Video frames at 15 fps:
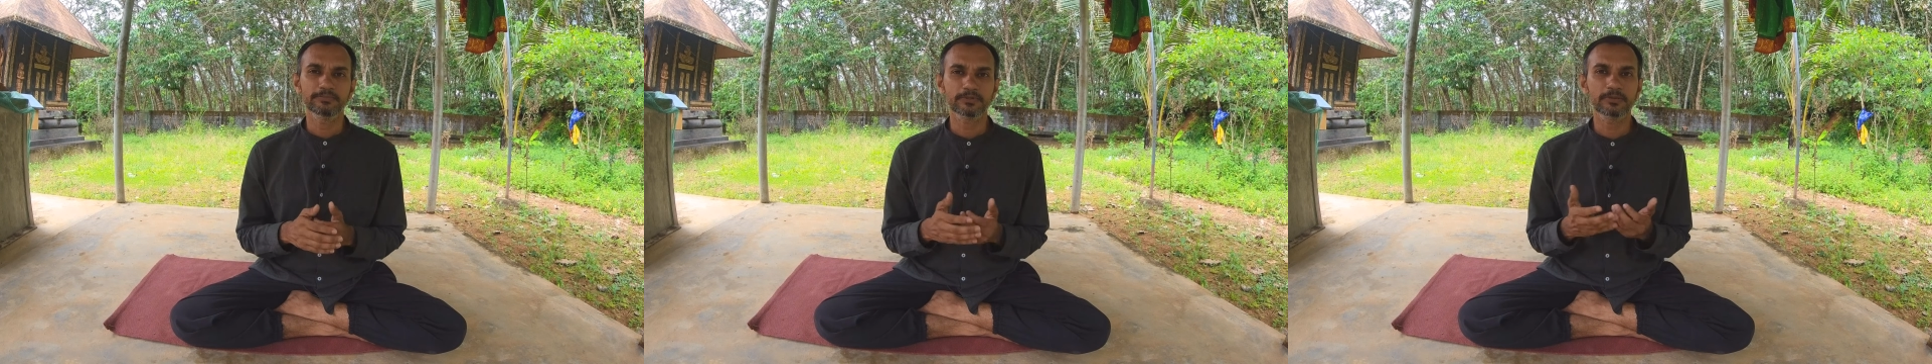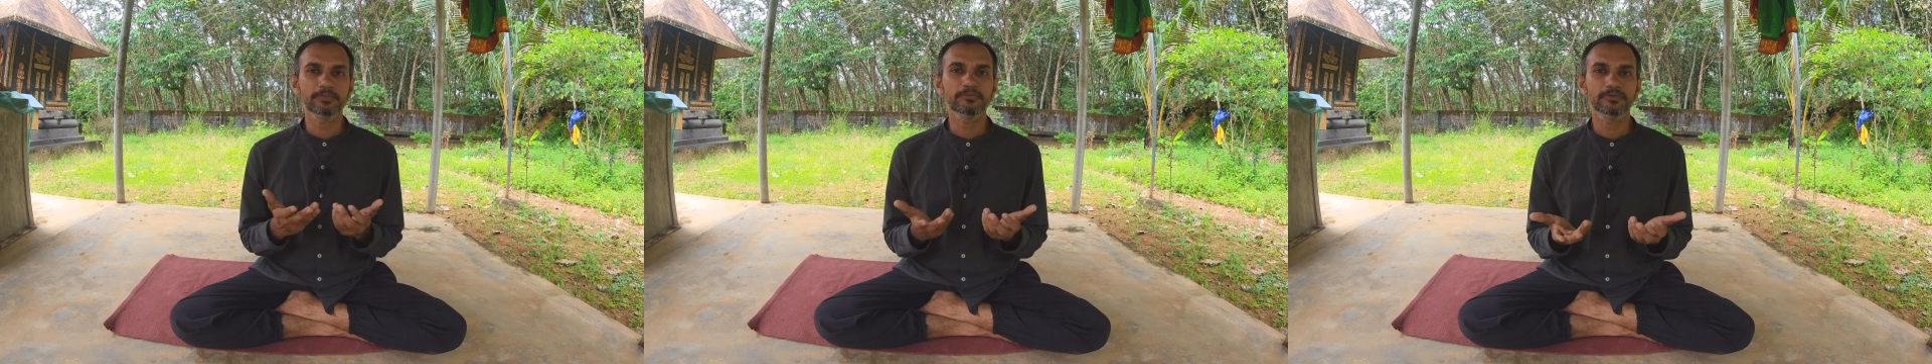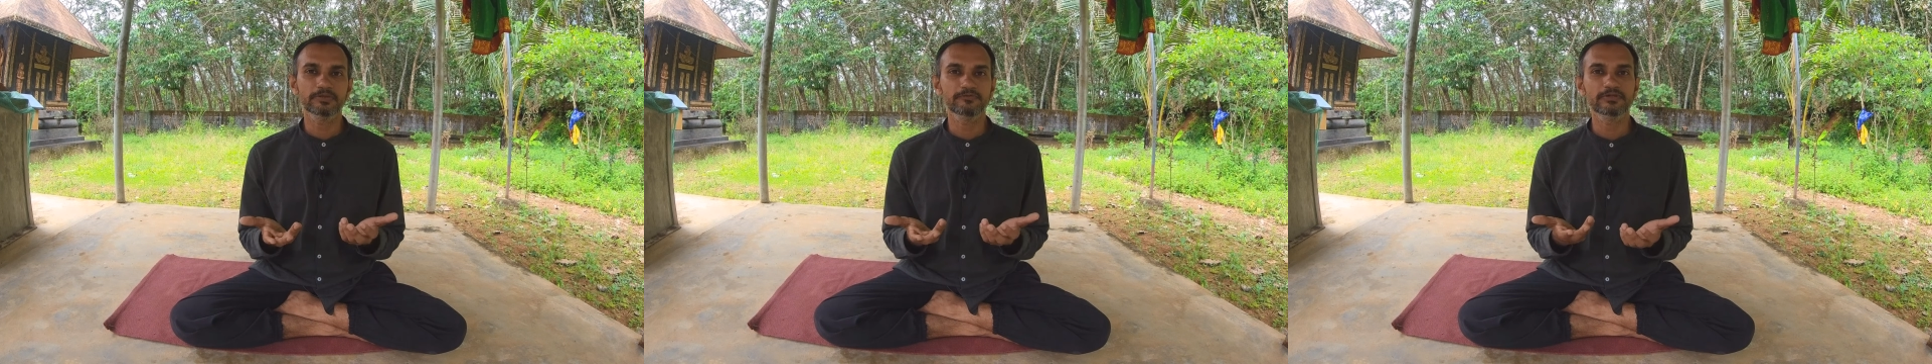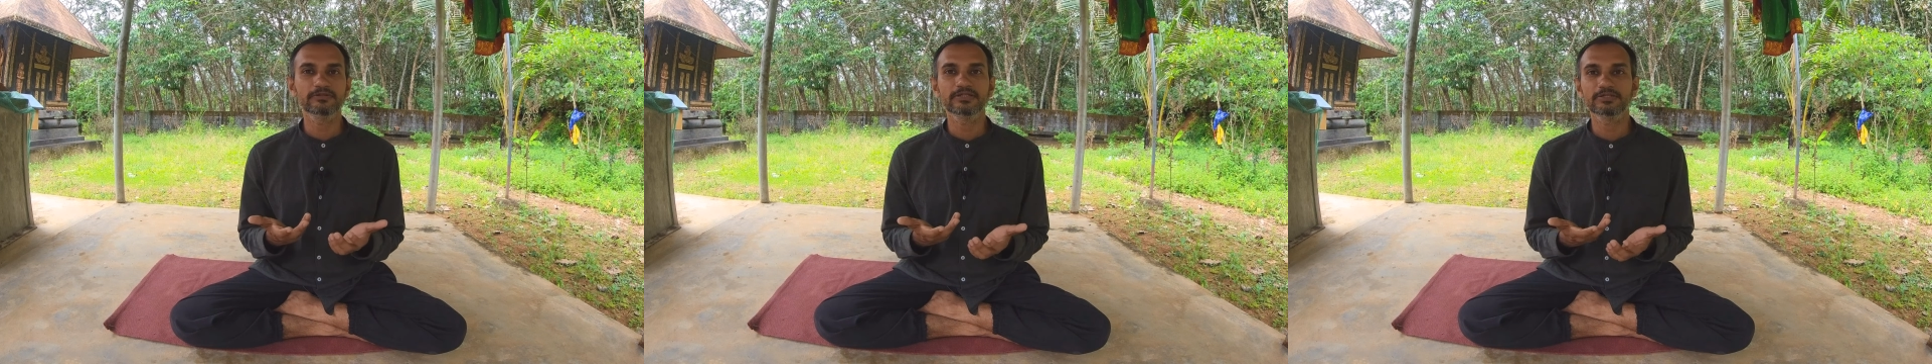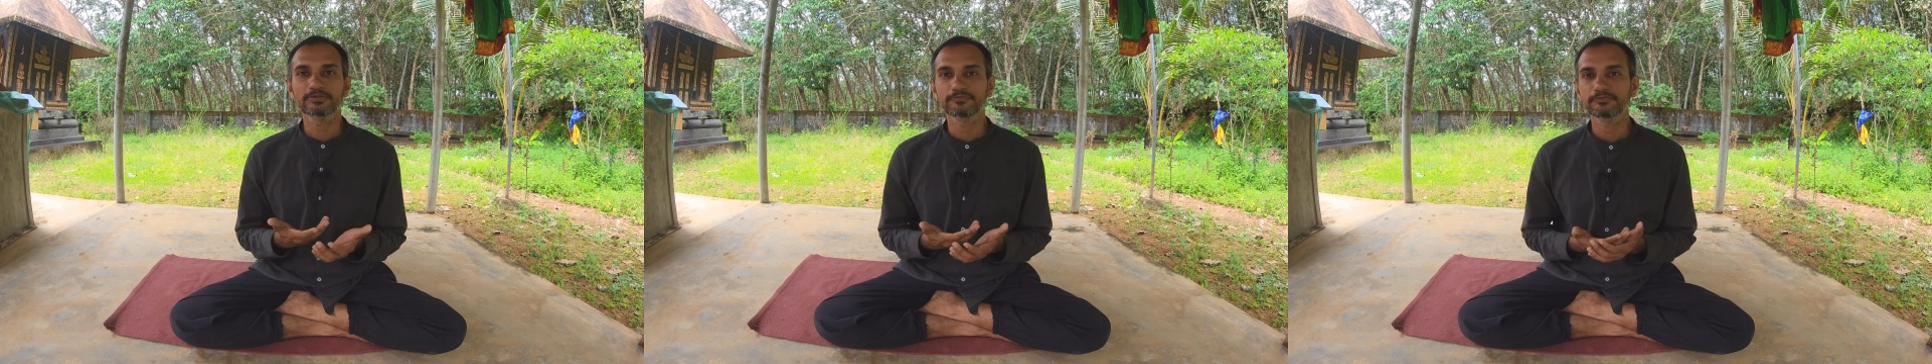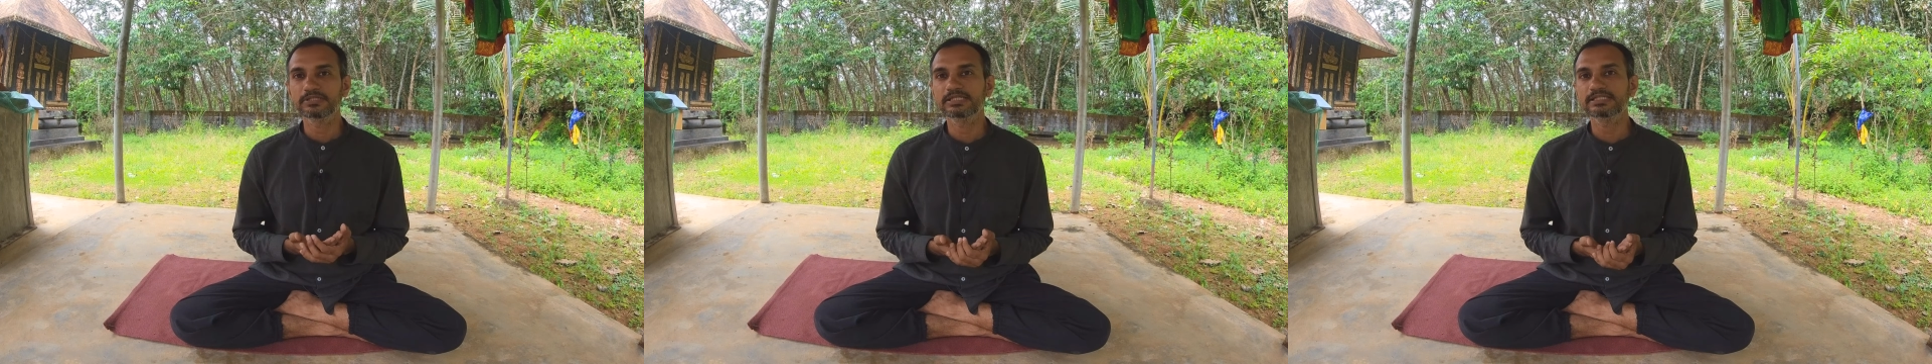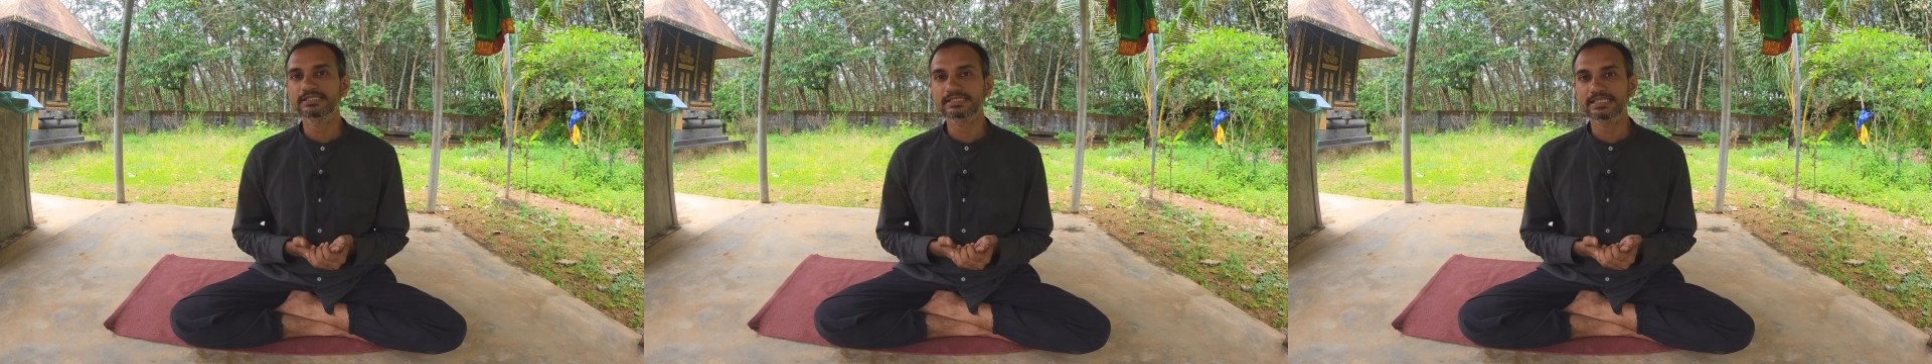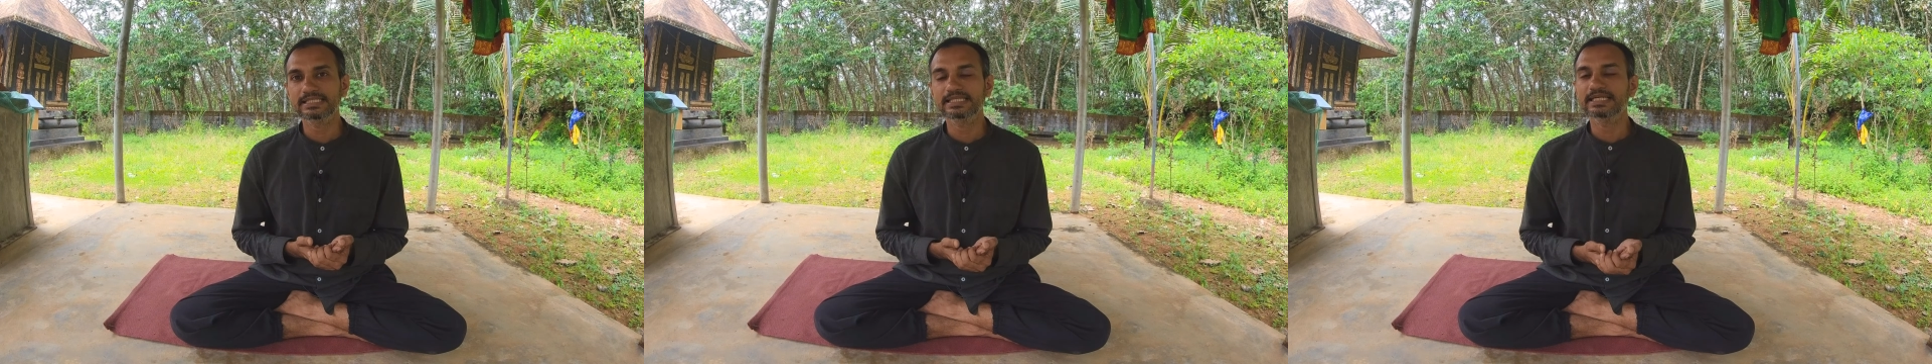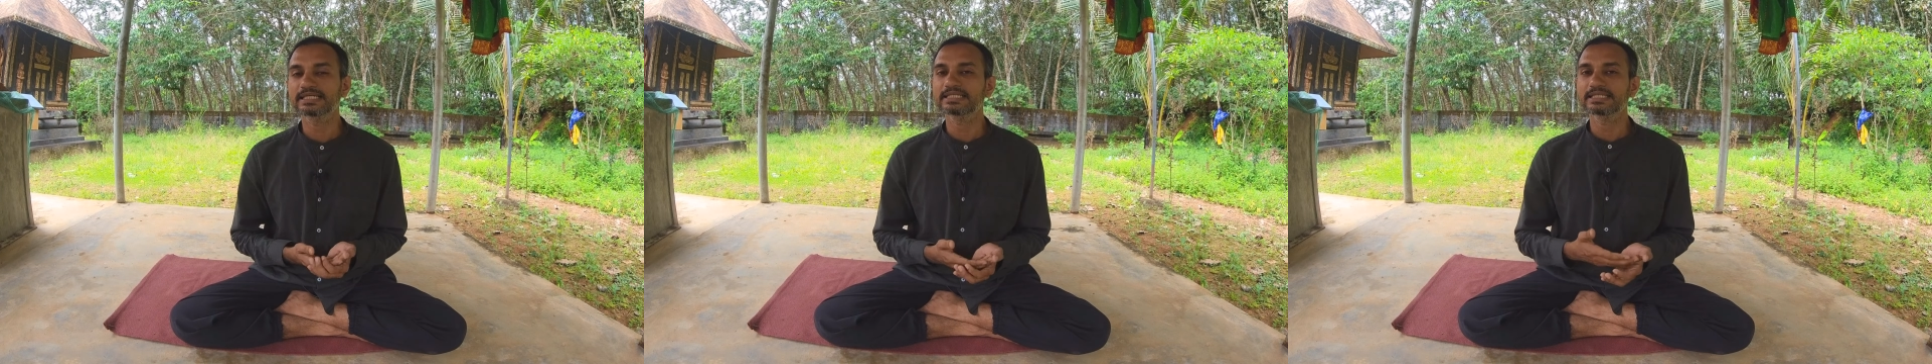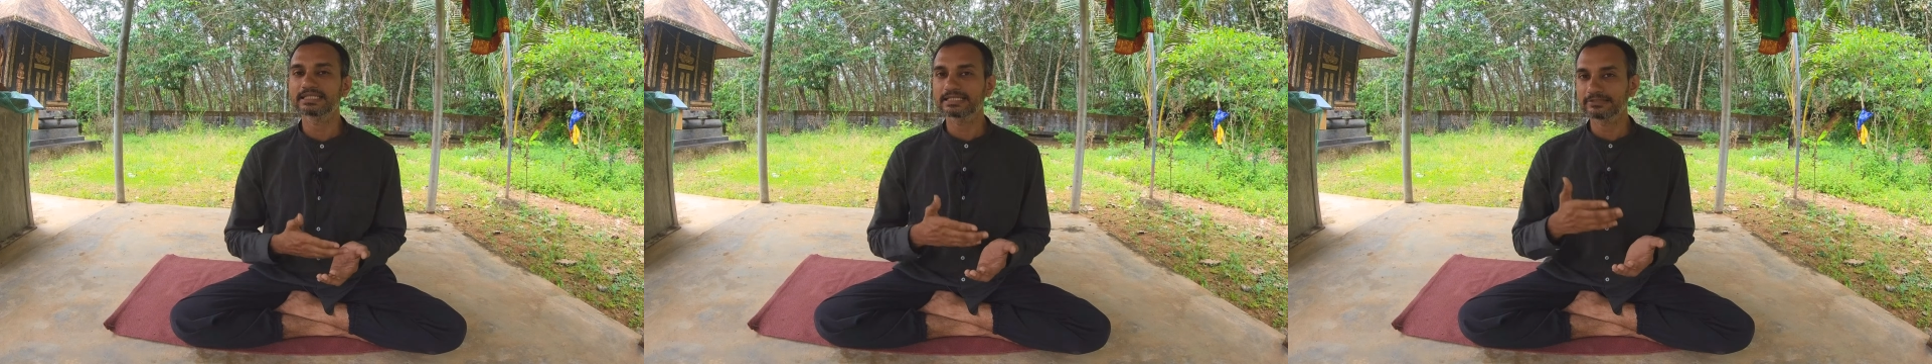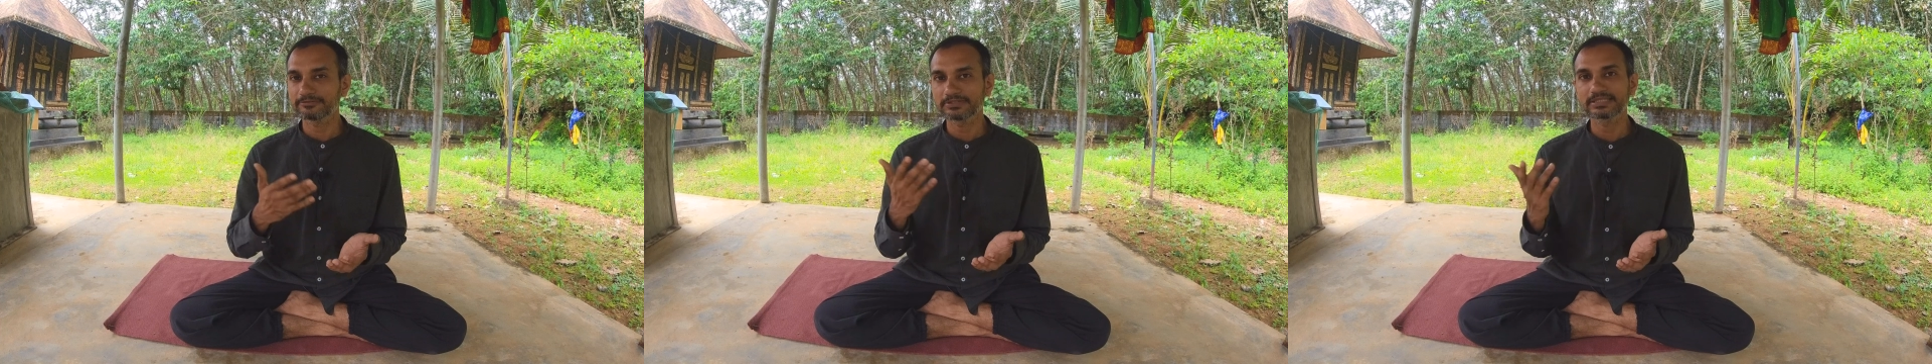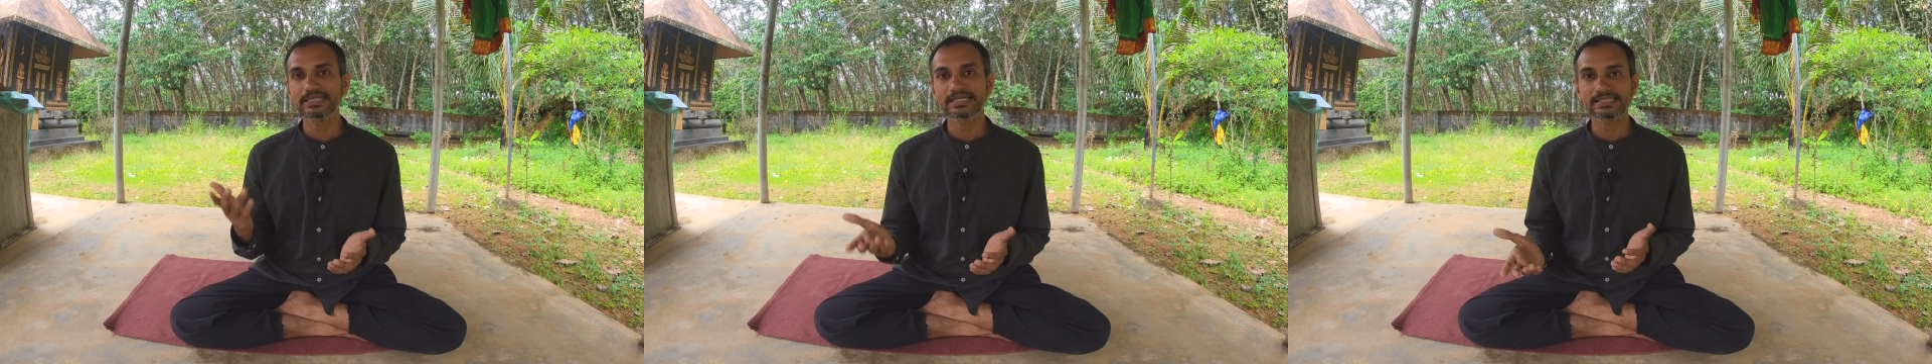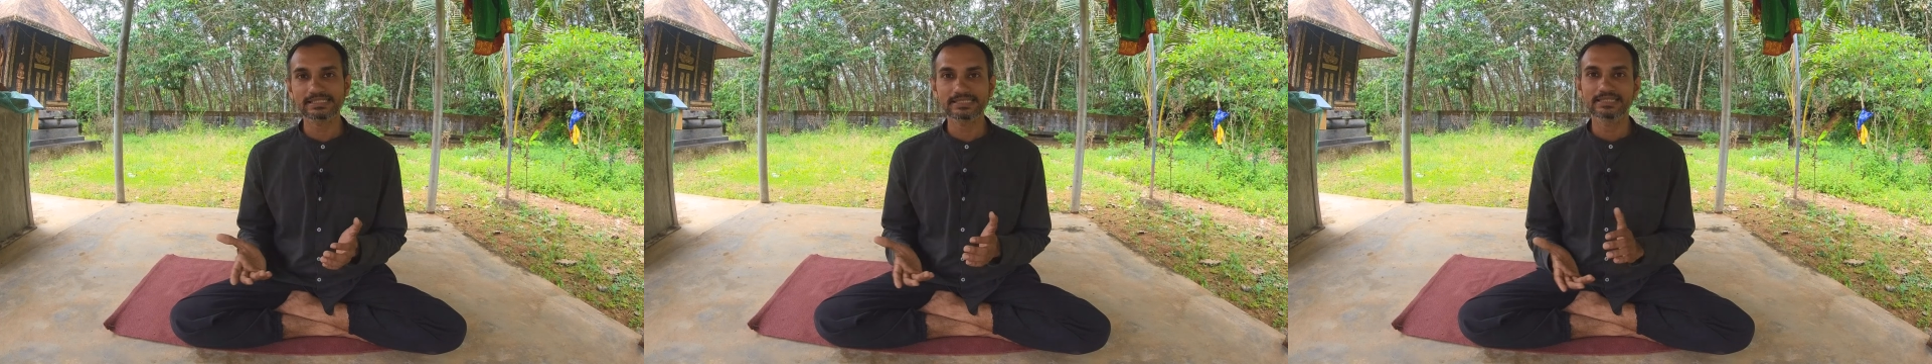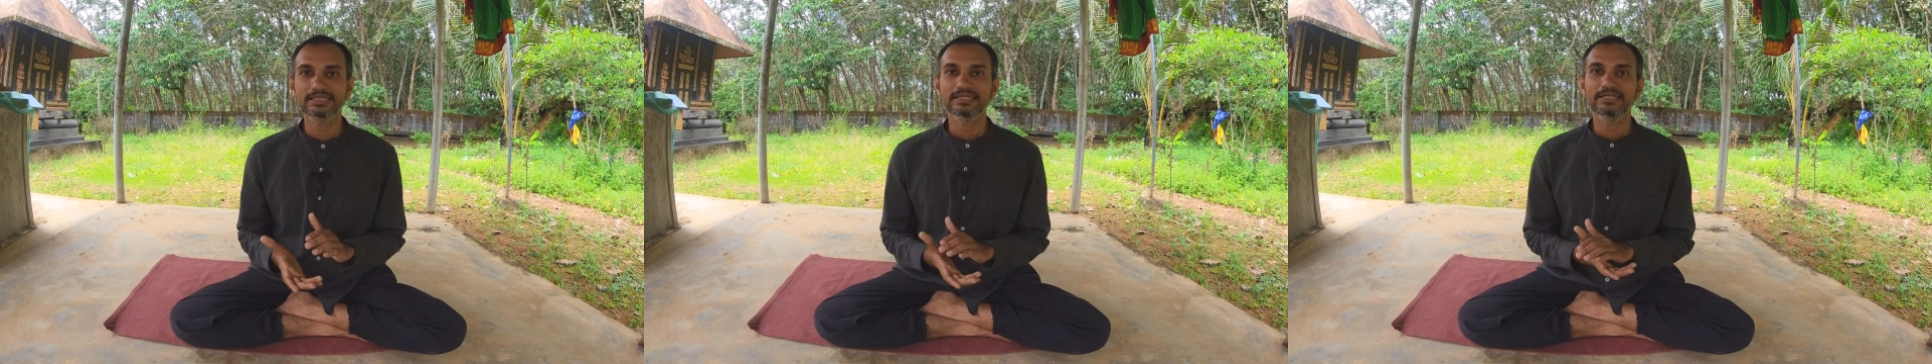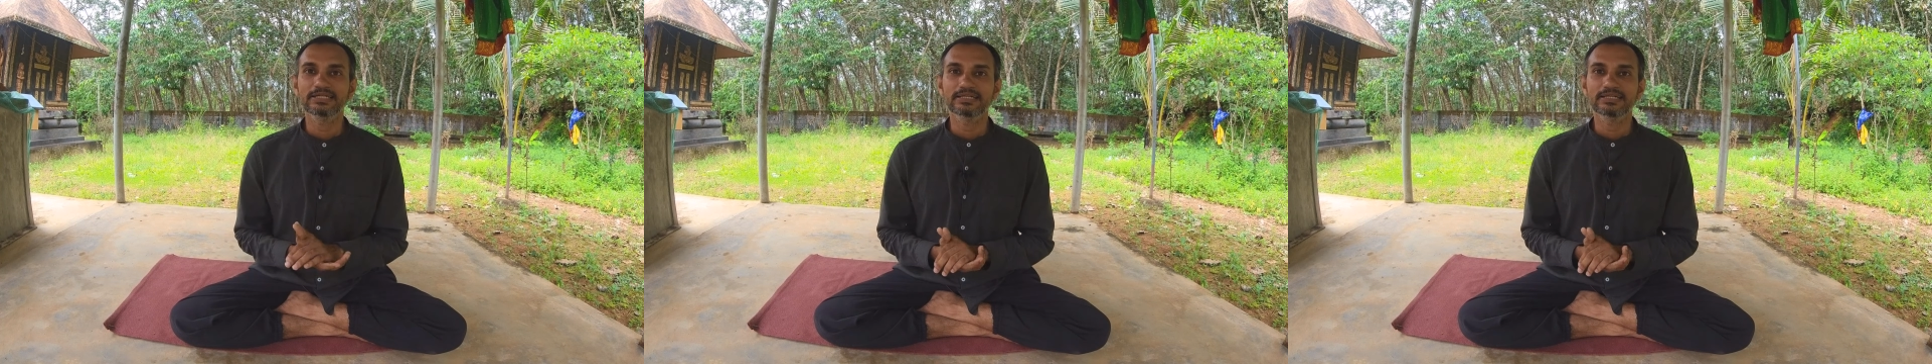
Probably we'll see that in our next